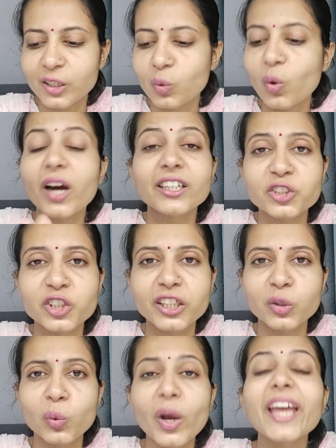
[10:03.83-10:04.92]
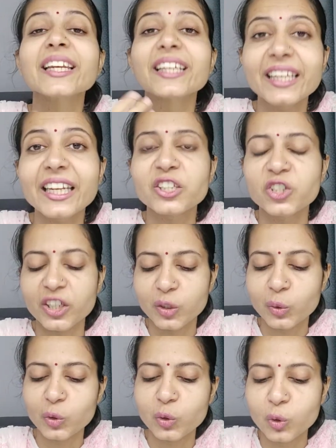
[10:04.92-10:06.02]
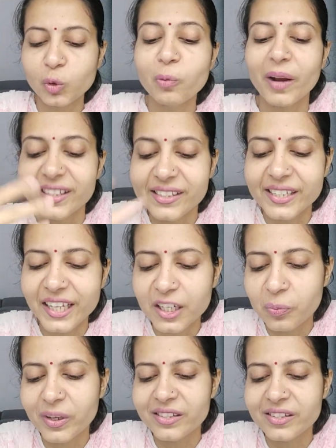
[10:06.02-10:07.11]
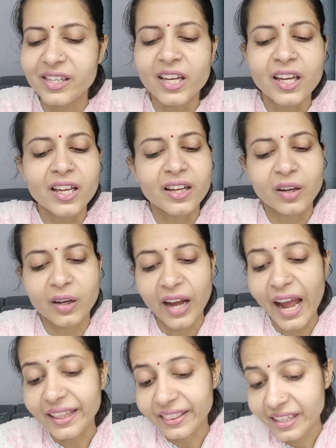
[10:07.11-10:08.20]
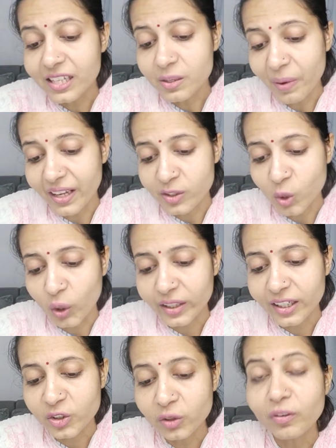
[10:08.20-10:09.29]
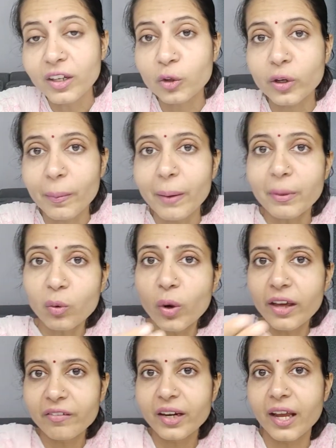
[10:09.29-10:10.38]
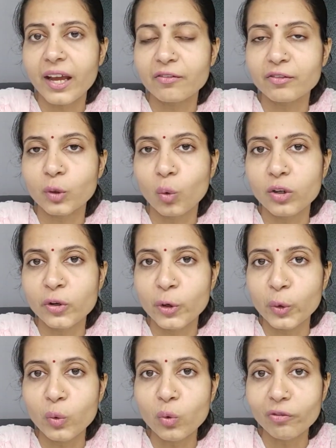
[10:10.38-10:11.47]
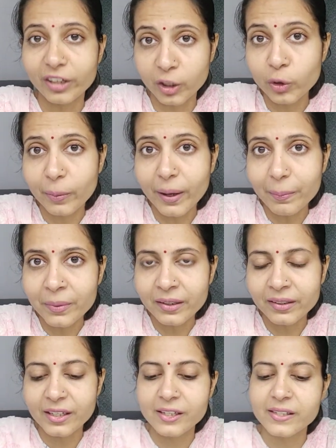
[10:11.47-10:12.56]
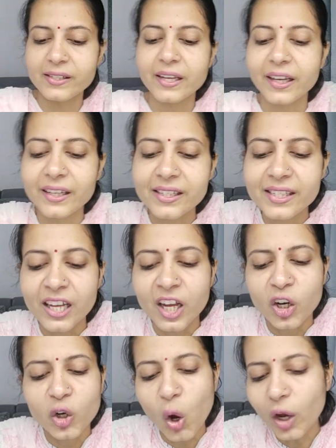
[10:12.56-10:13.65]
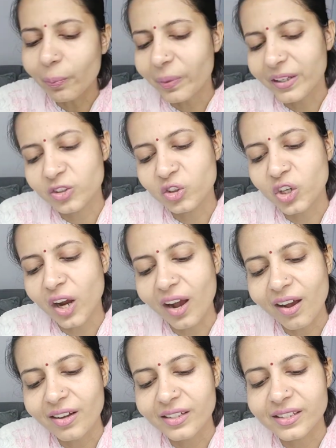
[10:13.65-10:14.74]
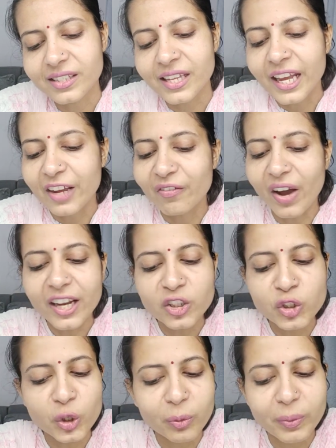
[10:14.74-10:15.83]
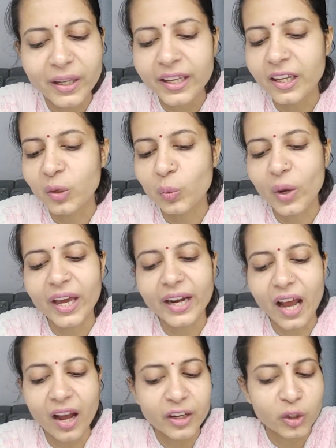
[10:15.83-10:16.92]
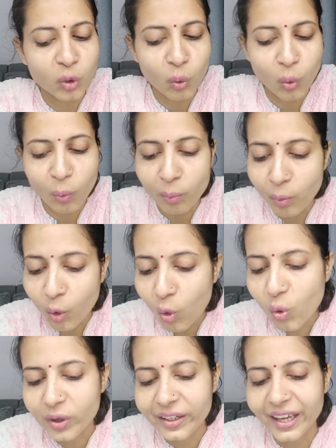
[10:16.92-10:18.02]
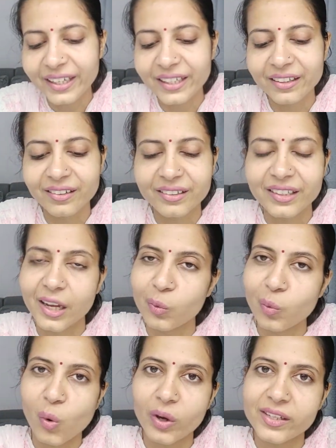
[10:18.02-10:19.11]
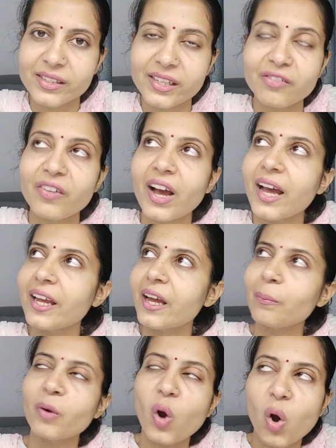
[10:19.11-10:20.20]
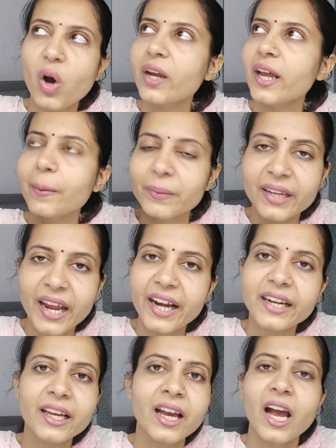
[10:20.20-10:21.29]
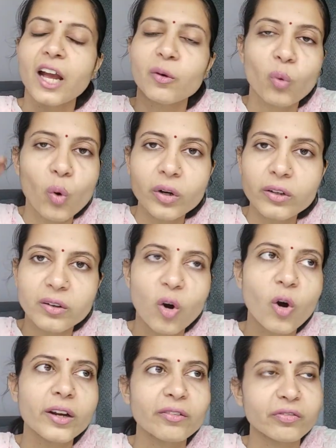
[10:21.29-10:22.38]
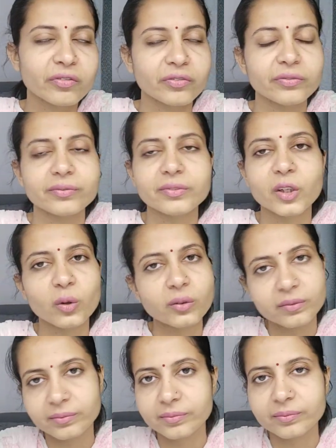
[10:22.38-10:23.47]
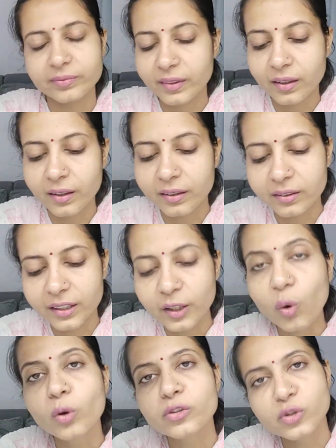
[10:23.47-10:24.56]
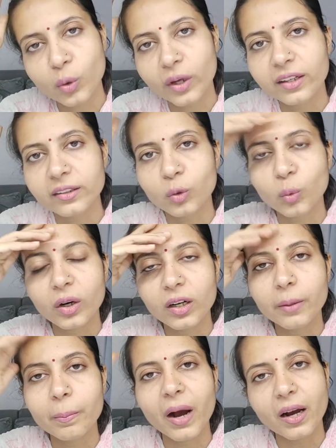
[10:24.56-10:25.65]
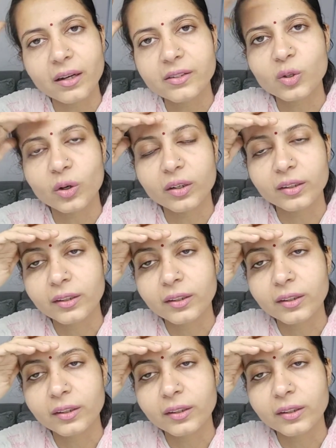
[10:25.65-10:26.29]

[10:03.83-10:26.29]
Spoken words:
you, urging you, encouraging you to do, my statements, and these my exhortation, will you remember whatever I have told you? Will you remember these things? Nor perchance, if I should be where I no more can hear thy voice, if I am gone, I'm dead, I won't, or if, he goes to another world, Mars or